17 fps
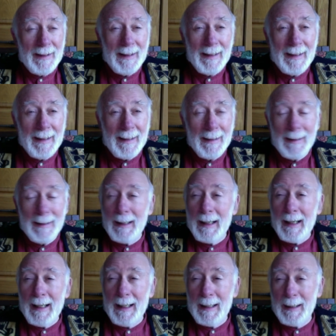I
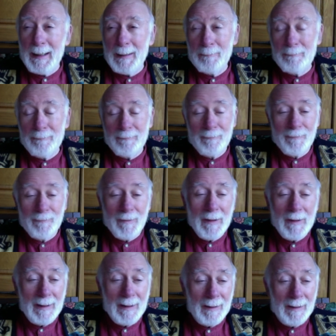am
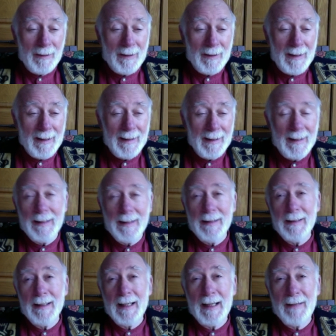very lucky
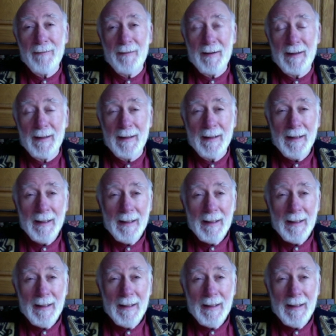in having